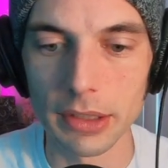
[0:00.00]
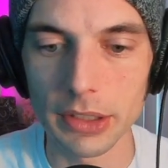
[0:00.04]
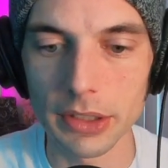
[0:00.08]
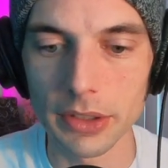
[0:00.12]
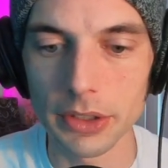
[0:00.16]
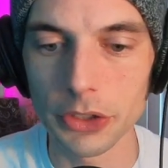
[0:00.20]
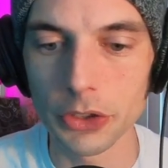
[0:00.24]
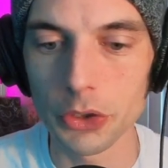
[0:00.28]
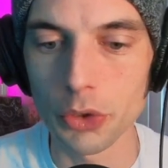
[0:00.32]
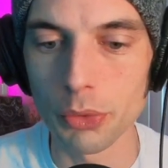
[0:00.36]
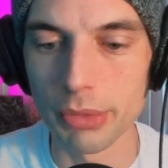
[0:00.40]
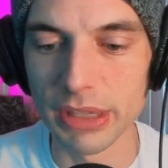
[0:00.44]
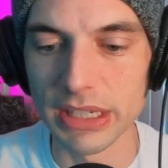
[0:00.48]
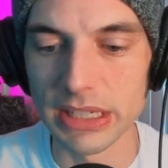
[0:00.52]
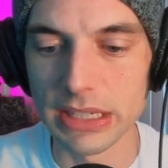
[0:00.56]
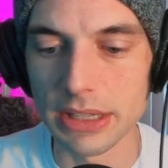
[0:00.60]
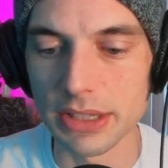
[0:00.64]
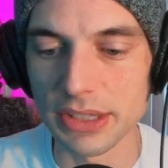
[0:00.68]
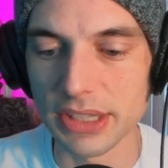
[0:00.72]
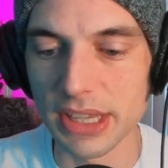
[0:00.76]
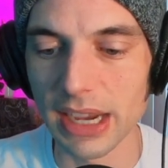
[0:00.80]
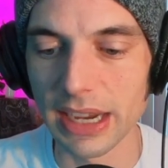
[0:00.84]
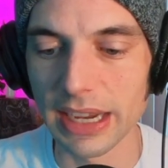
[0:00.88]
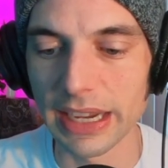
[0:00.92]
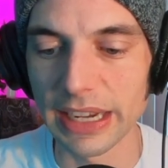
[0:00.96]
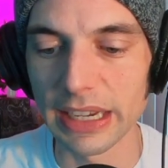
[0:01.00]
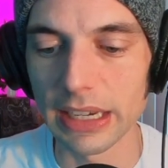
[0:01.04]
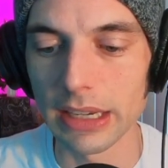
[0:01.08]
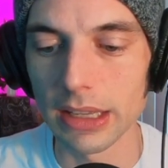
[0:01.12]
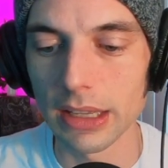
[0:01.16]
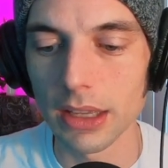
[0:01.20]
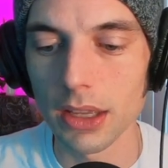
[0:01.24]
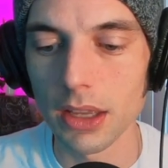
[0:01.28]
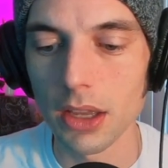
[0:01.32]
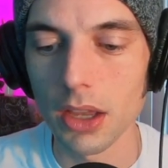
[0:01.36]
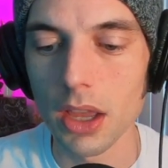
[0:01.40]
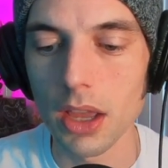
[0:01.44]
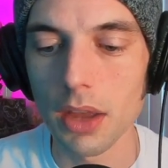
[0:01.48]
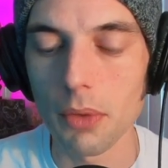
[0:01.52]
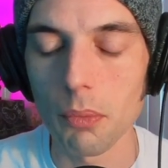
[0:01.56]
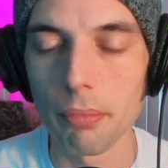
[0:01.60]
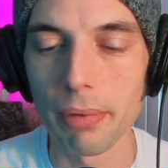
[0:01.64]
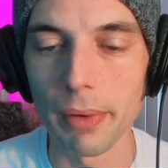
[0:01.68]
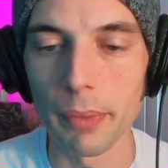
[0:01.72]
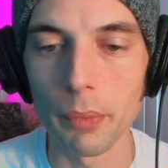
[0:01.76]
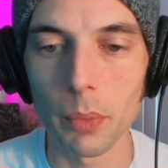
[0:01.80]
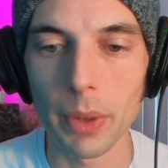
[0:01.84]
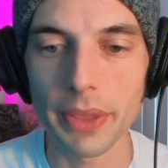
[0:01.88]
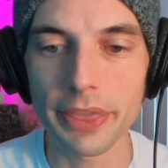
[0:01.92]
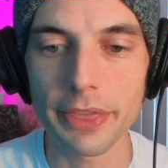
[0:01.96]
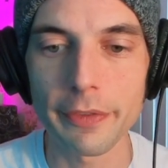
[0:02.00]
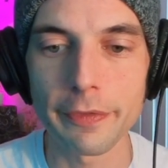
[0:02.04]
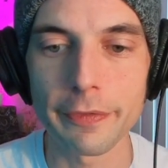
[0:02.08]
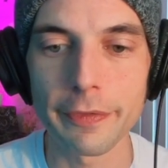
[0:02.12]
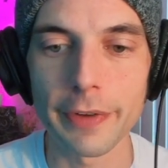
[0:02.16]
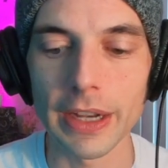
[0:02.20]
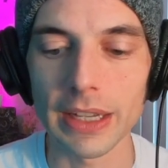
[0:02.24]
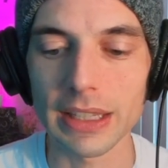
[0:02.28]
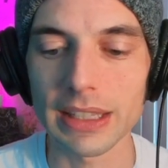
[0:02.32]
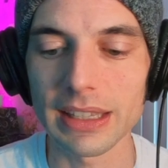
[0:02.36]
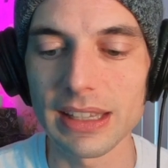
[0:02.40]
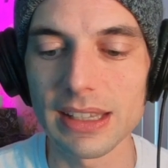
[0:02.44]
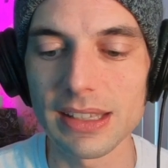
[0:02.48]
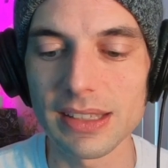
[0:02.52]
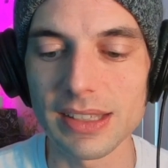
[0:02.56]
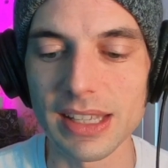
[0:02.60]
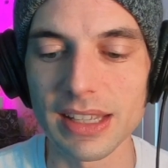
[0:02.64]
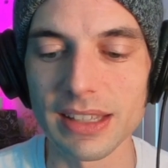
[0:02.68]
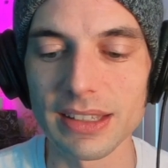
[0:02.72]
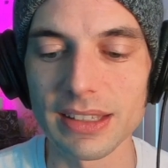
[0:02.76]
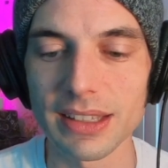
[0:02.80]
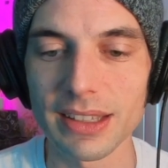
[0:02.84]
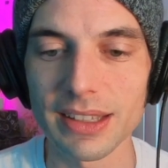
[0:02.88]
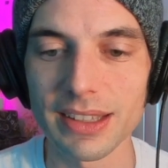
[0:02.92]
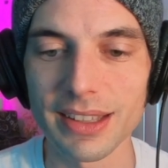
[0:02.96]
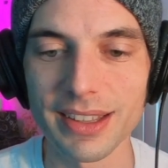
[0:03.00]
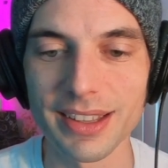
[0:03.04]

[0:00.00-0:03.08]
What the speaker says: human design. But what the fuck is it?